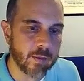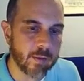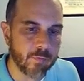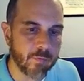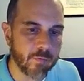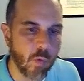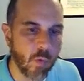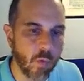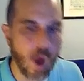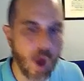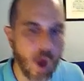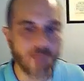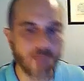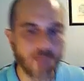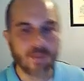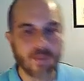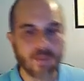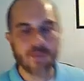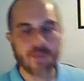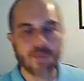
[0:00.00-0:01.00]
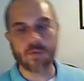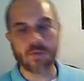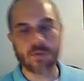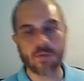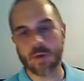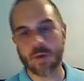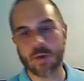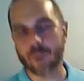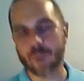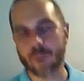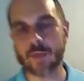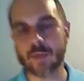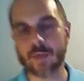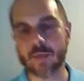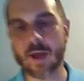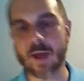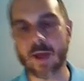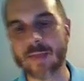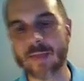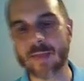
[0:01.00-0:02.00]
wall. So wherever
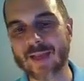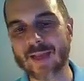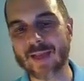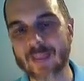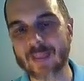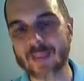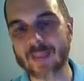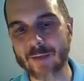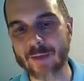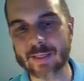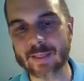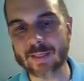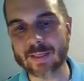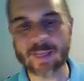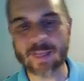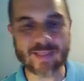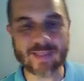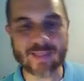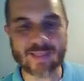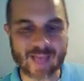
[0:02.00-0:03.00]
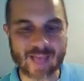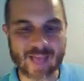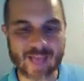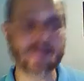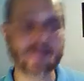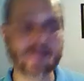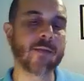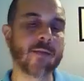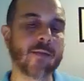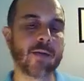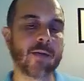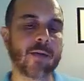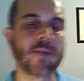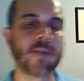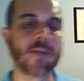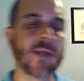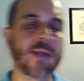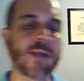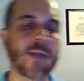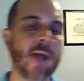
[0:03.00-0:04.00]
that kedera sits, that's considered
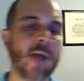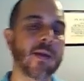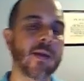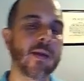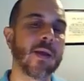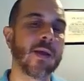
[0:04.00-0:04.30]
inside.